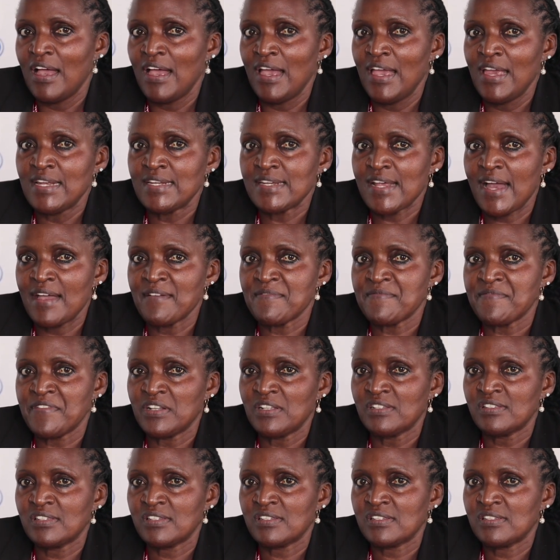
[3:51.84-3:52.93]
And I
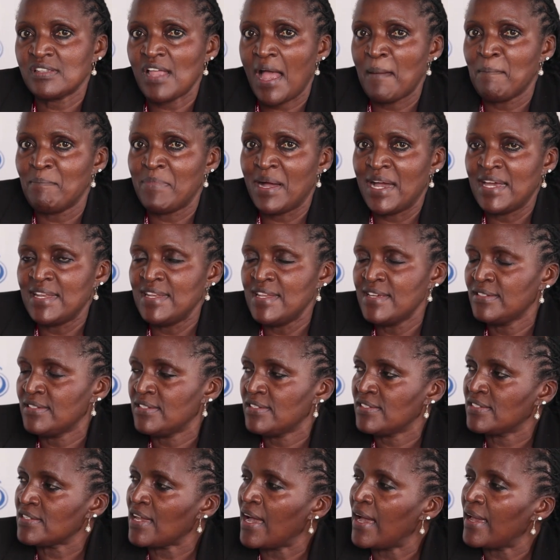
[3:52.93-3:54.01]
felt a burning
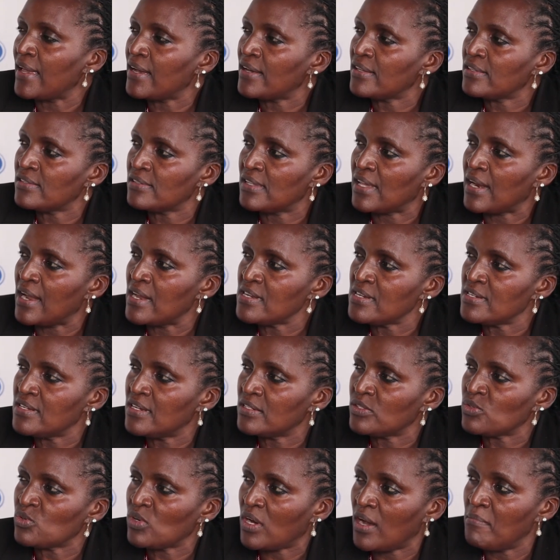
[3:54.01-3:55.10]
desire that I
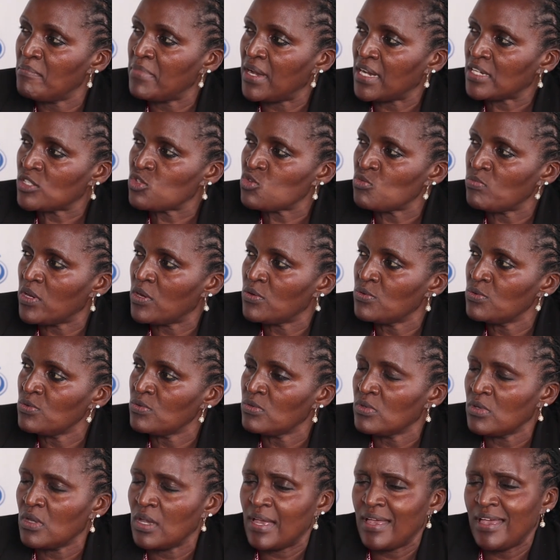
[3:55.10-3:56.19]
needed to come back to Meru
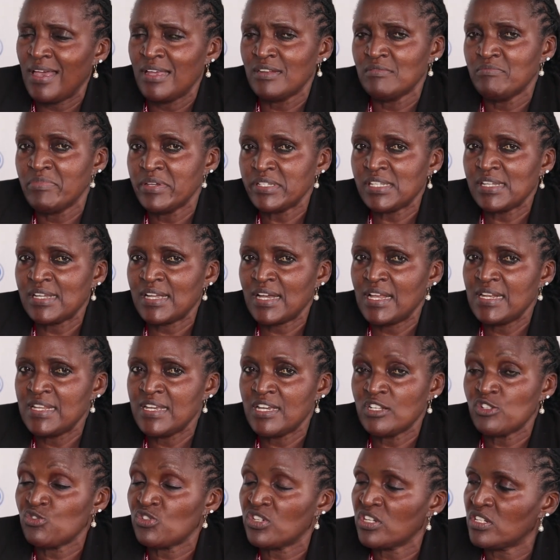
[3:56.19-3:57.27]
and basically
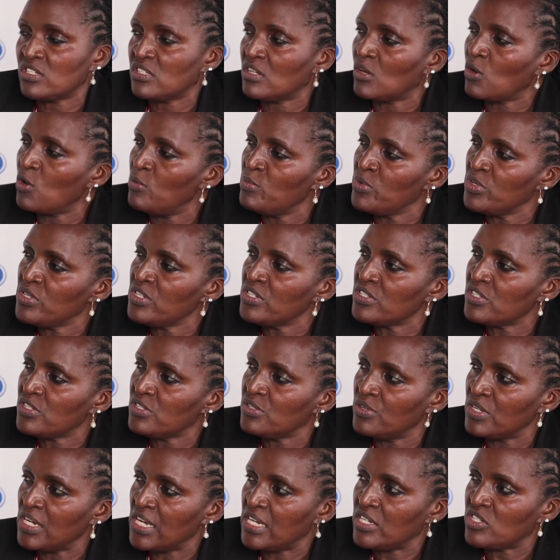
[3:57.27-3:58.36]
educate the
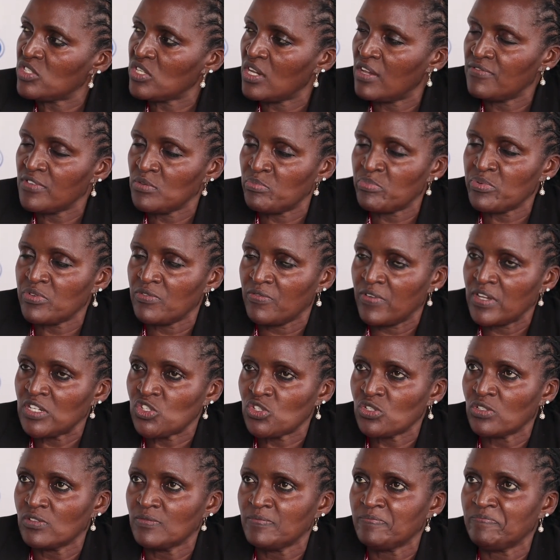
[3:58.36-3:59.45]
community on HIV prevention.